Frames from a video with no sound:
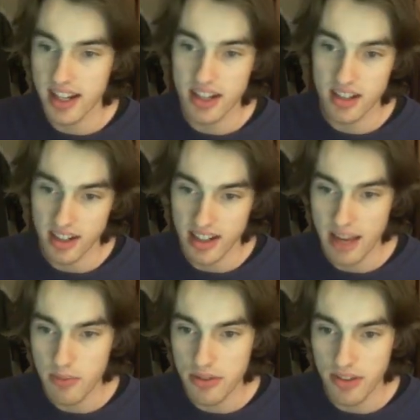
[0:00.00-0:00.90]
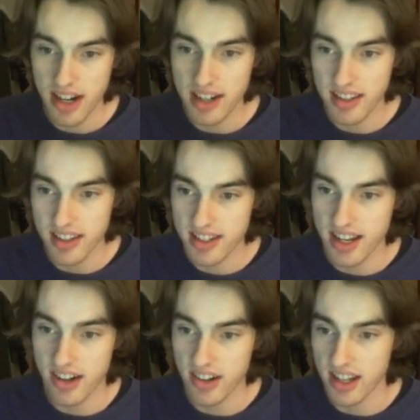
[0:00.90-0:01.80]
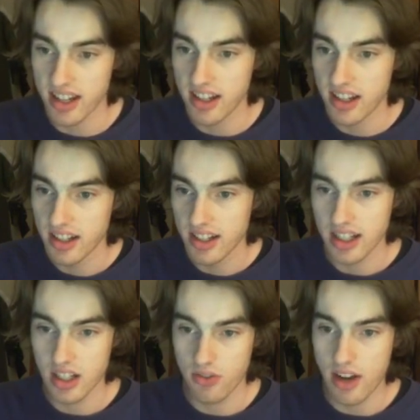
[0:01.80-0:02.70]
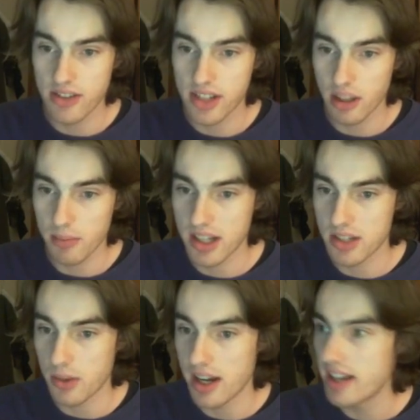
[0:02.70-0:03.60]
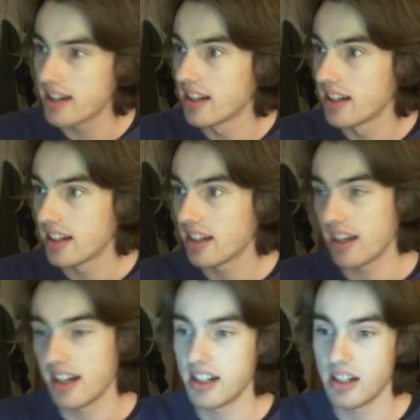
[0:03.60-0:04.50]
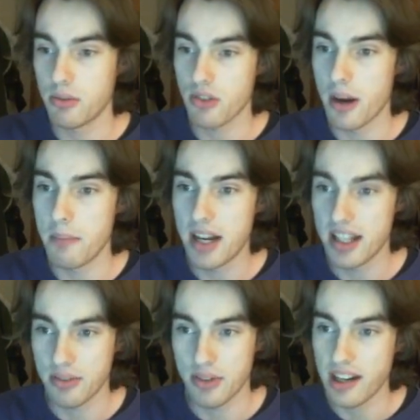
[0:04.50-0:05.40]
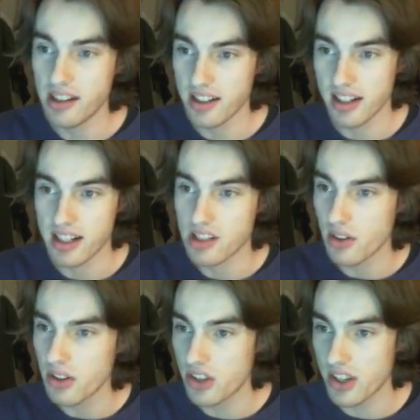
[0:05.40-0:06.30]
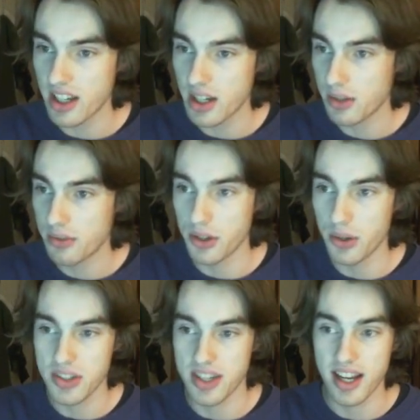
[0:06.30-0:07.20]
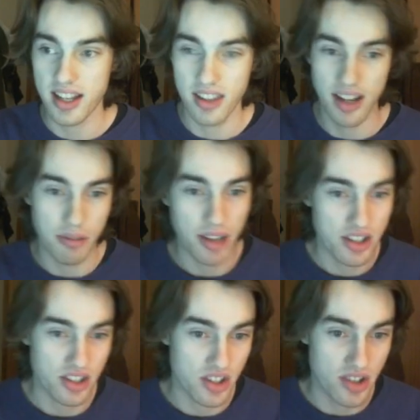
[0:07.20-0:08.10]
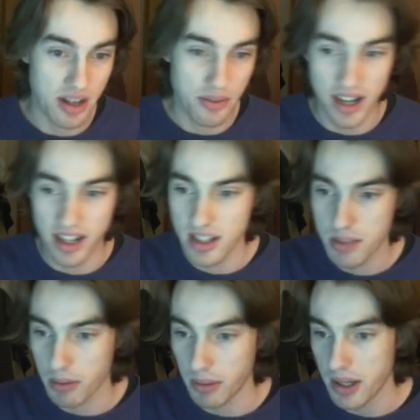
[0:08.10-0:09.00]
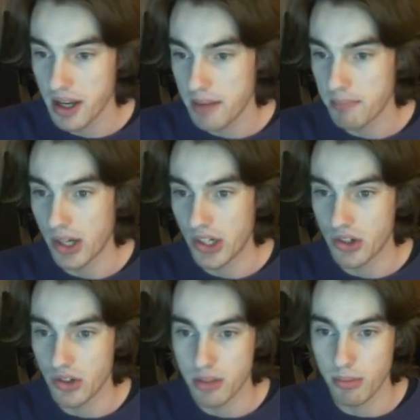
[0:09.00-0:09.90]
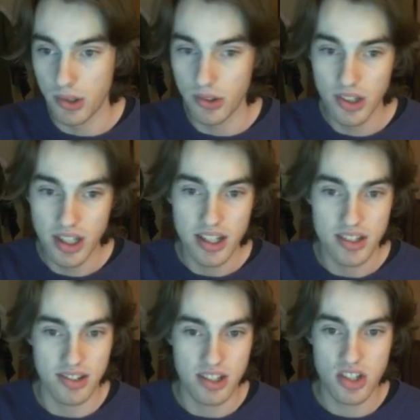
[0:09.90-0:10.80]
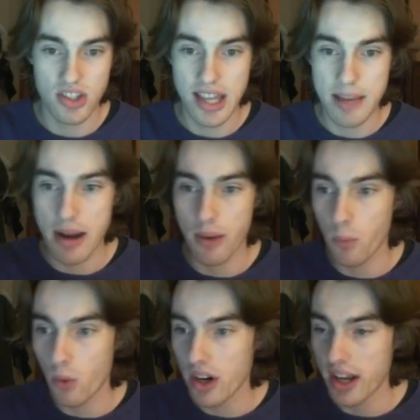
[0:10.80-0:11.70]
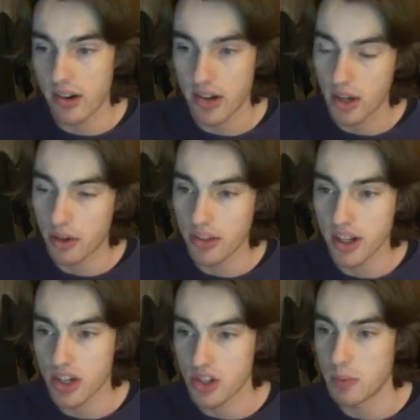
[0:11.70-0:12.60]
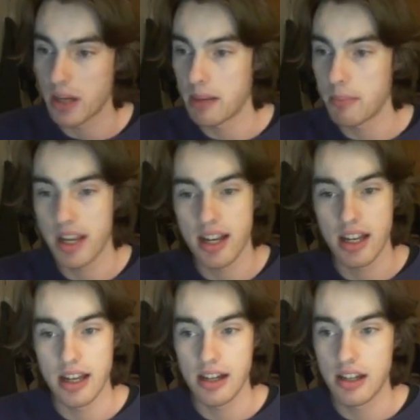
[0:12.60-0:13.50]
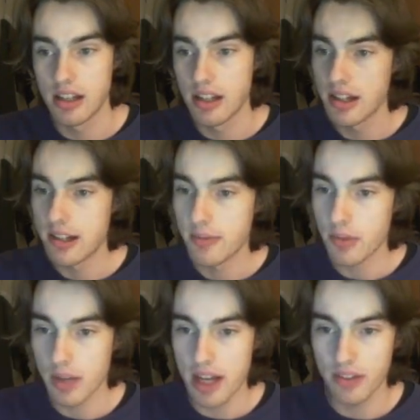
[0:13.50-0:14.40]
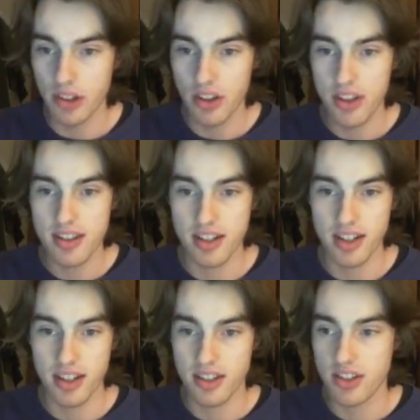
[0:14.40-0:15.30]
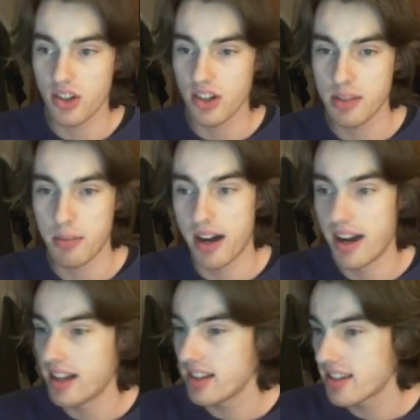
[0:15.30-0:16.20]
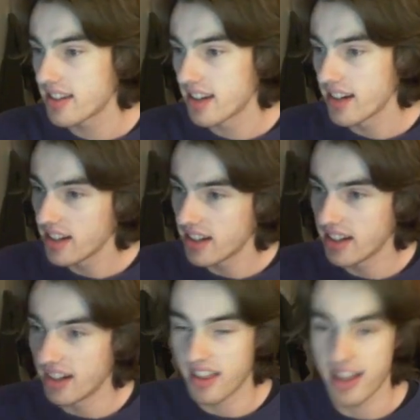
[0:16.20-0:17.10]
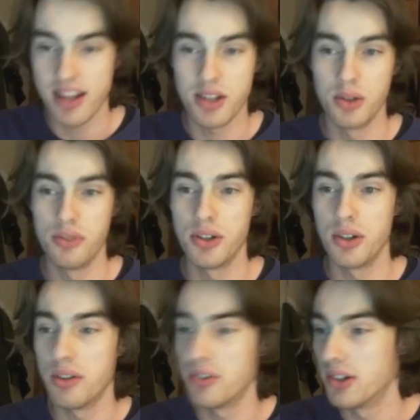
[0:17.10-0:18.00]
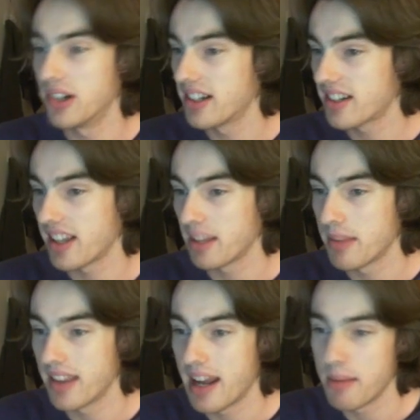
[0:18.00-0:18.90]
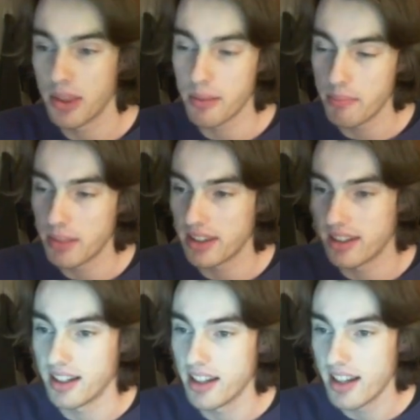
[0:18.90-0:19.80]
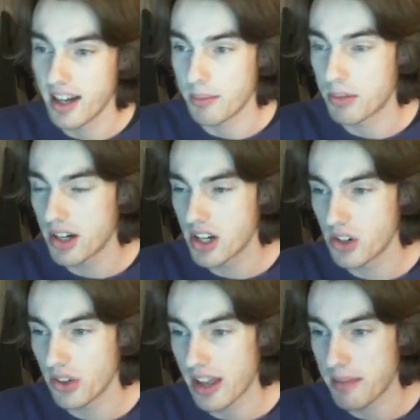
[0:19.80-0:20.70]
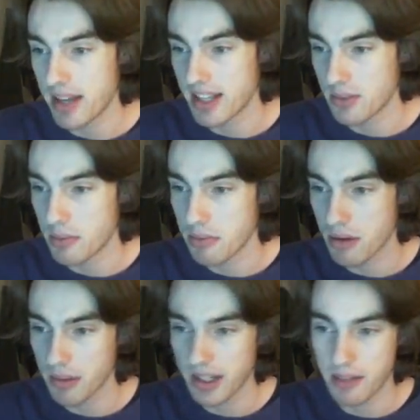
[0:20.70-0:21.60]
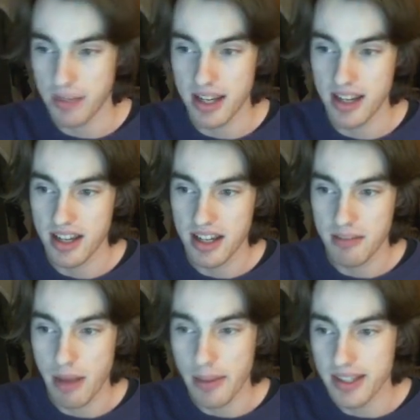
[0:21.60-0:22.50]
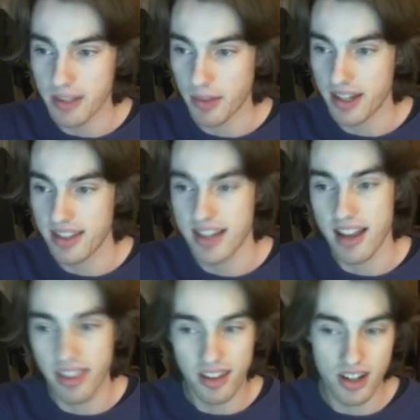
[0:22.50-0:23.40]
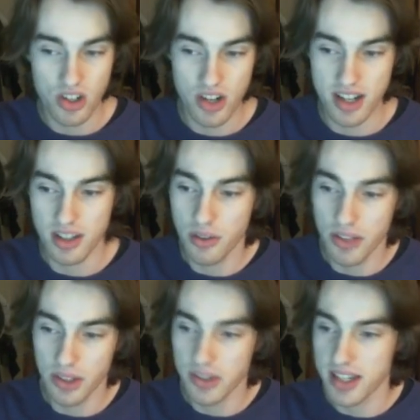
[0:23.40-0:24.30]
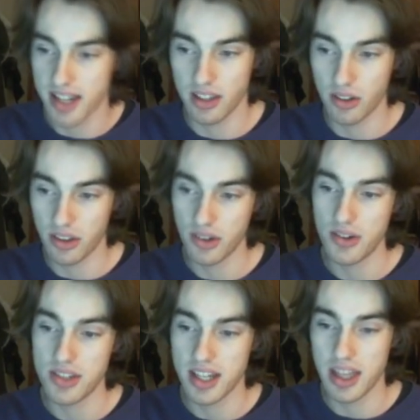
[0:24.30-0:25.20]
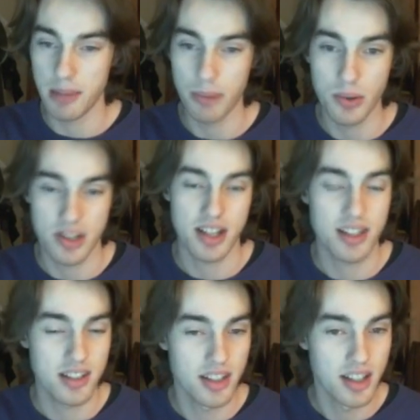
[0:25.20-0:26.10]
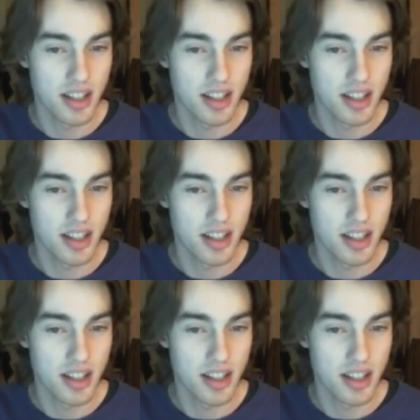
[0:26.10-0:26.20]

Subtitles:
And can we find this town here? It's 5 kilometers away, and we've got a minute to find it. I don't think, for your sake, that I will actually try to find it. It's probably much too small. So let's just about what area of the country we're going to be in here. We have a lot of these Scots pines. Thank you to a viewer for telling me the name of them, but I'm pretty sure that means we're probably going to be maybe somewhere in the south of the country, because often you'll see a lot of those in the Baltics.